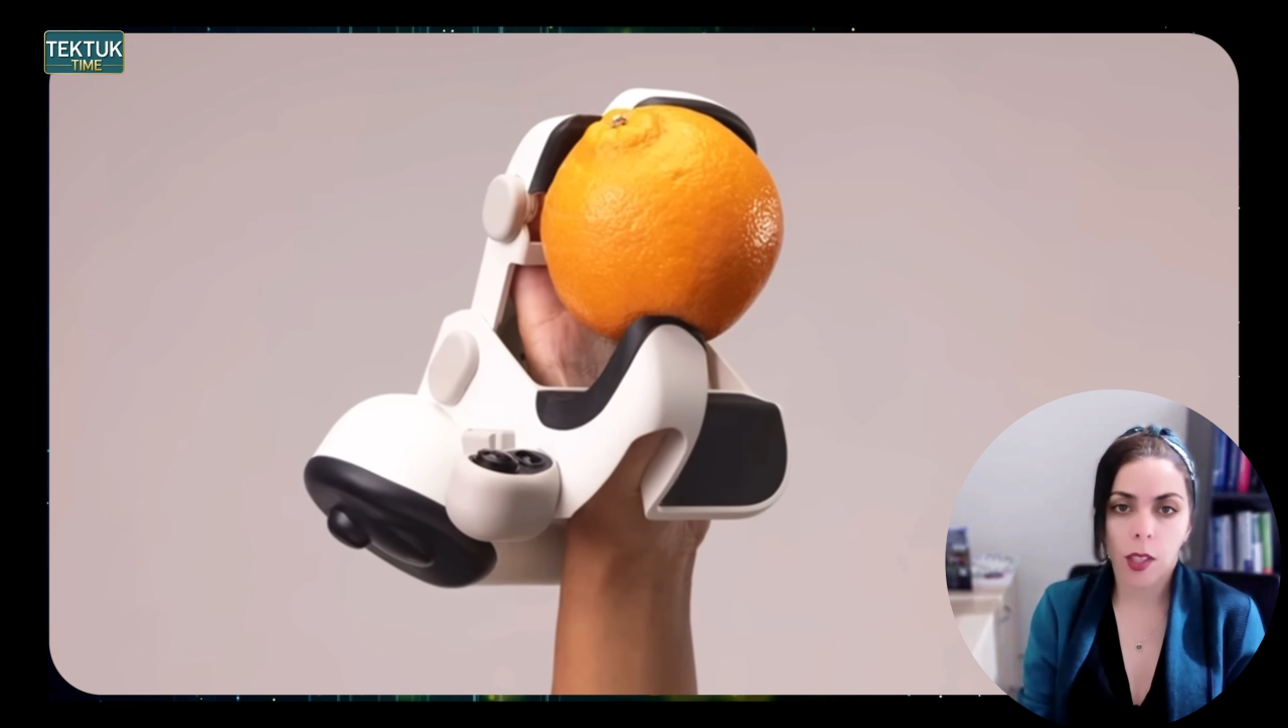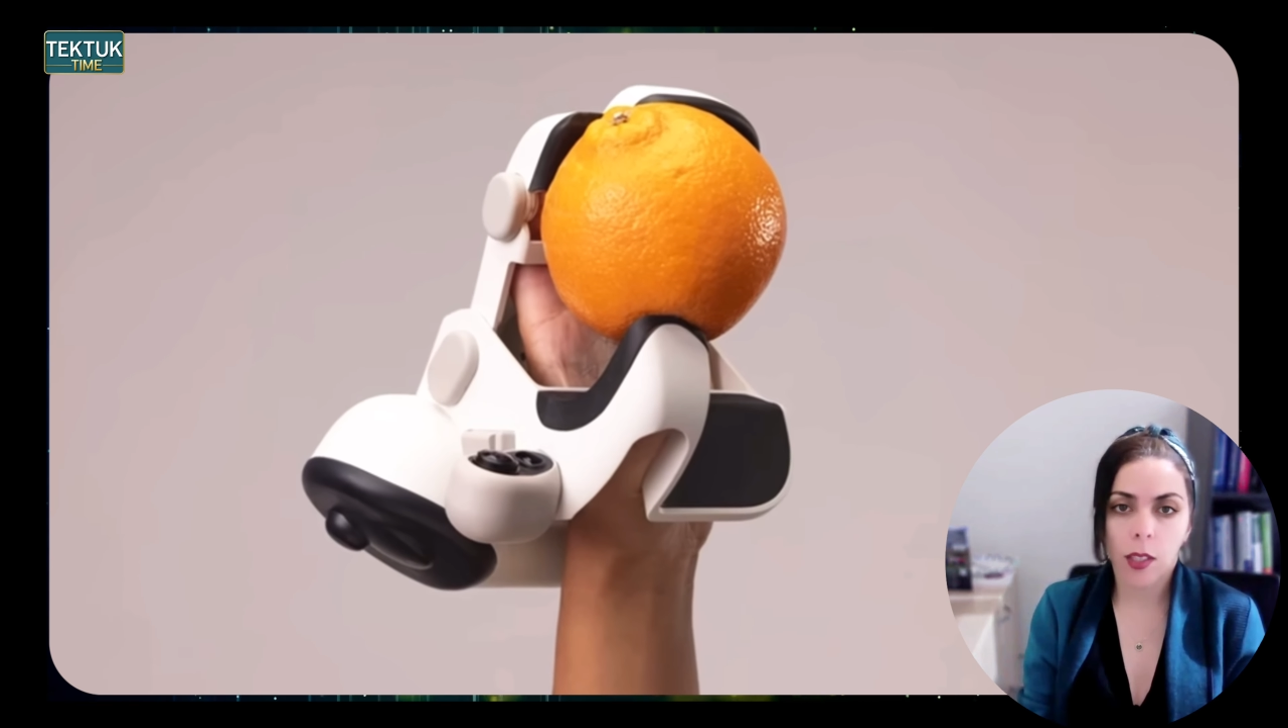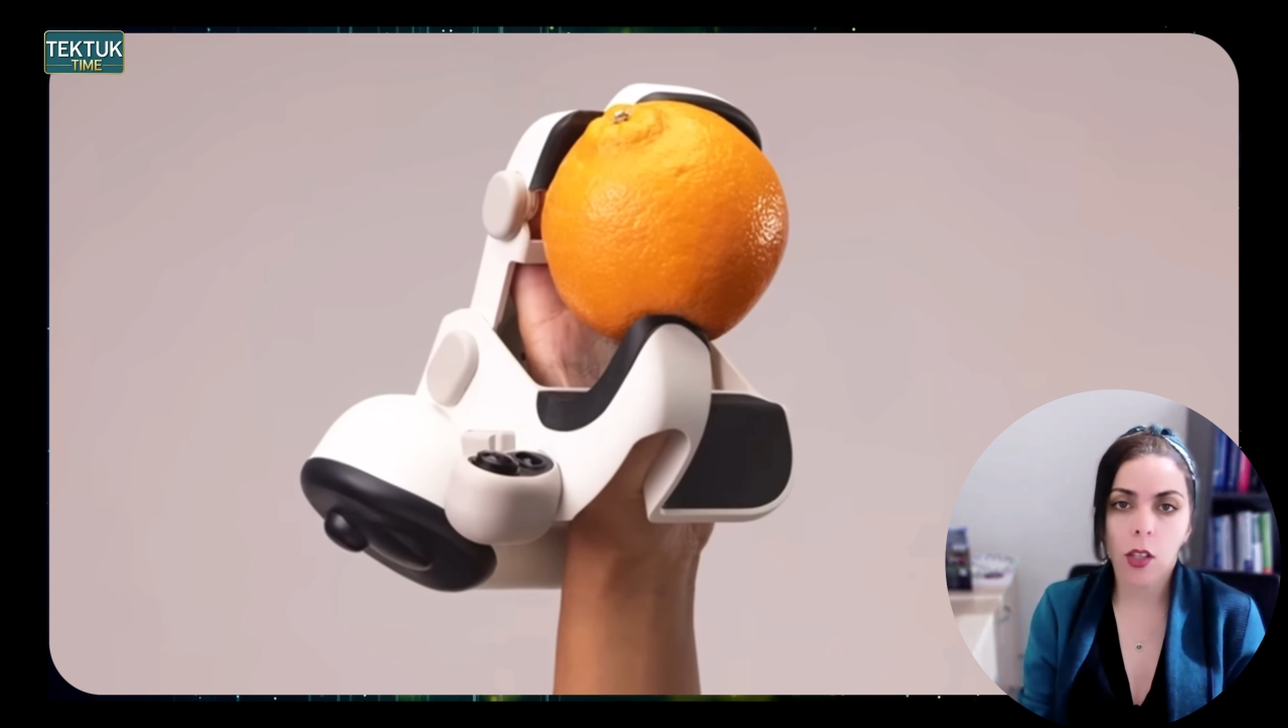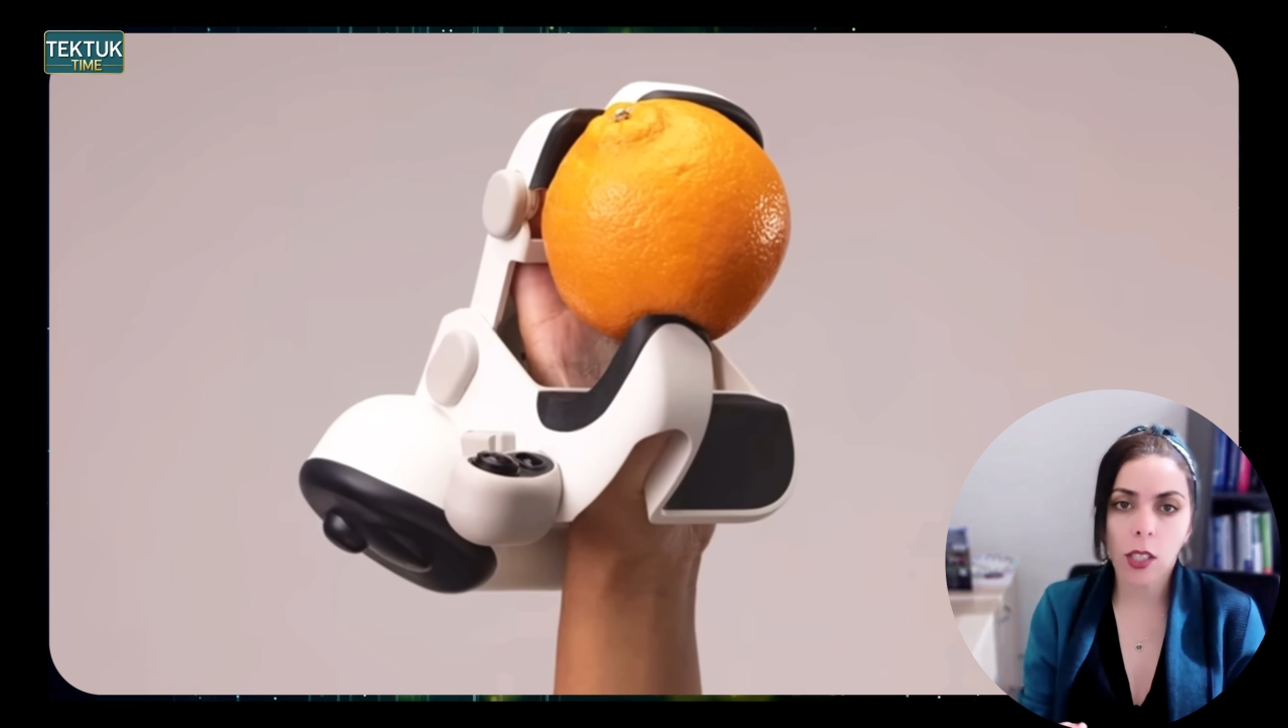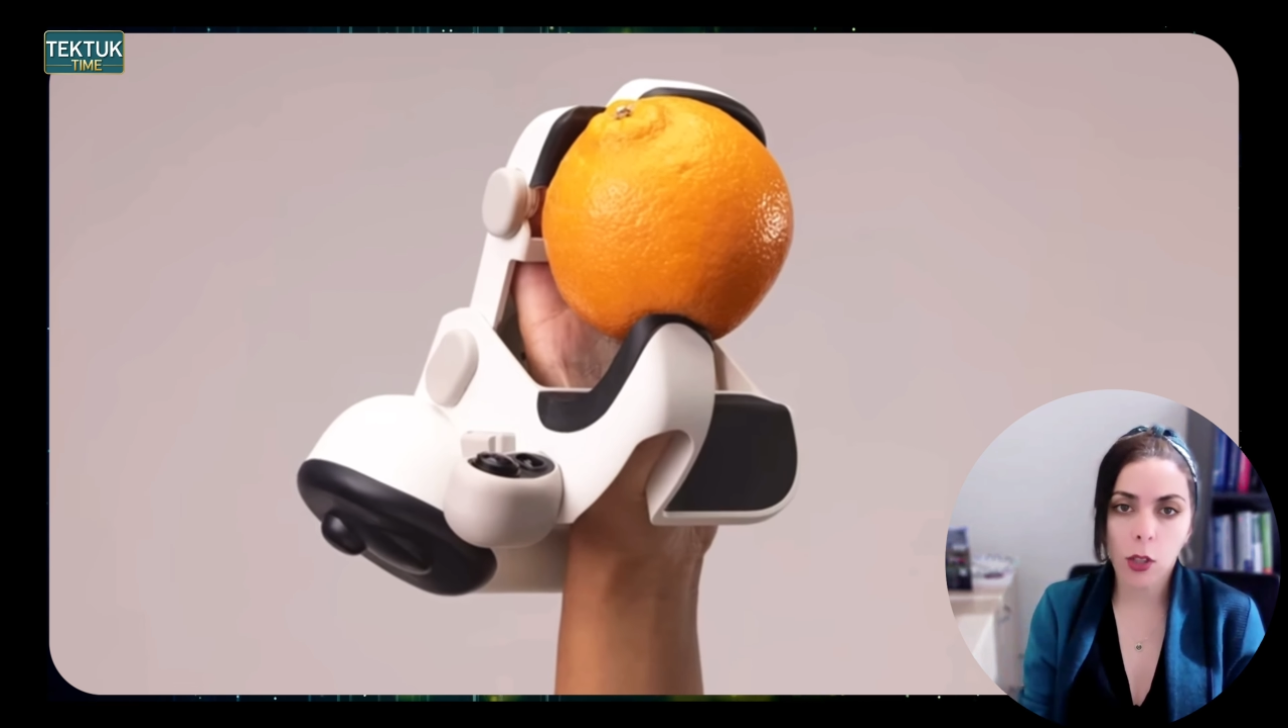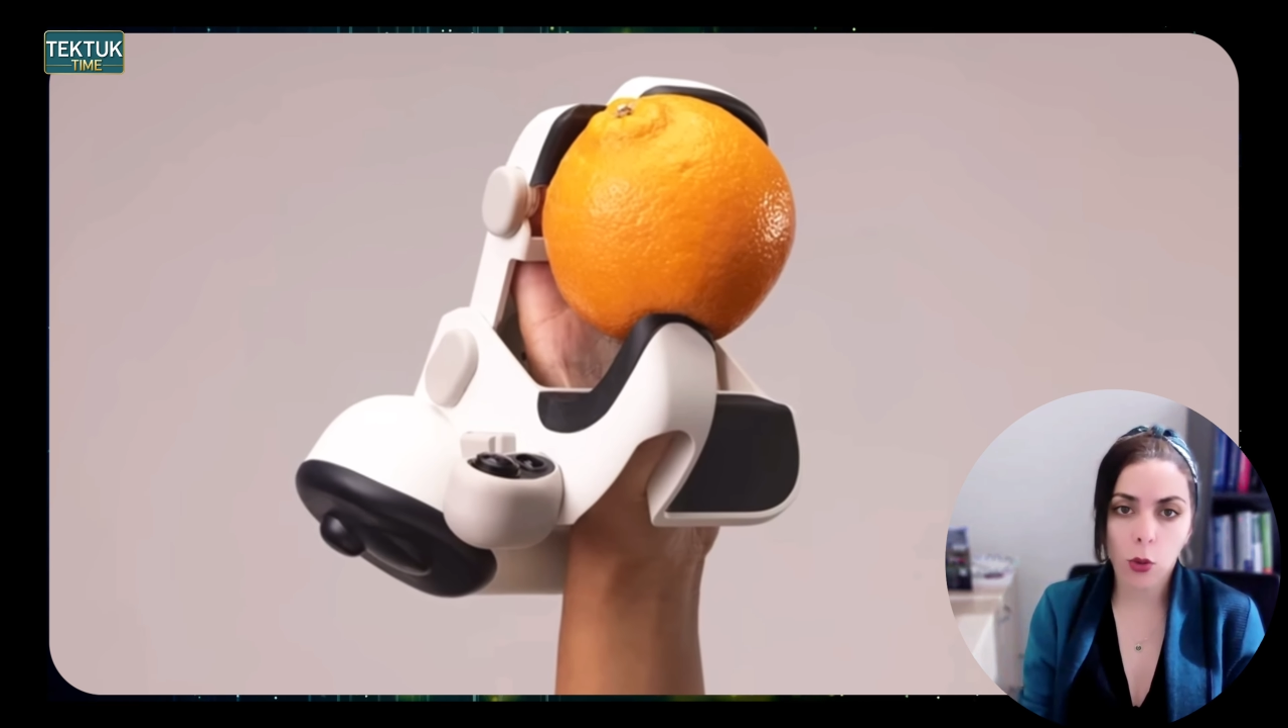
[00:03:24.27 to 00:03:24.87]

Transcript: Sunday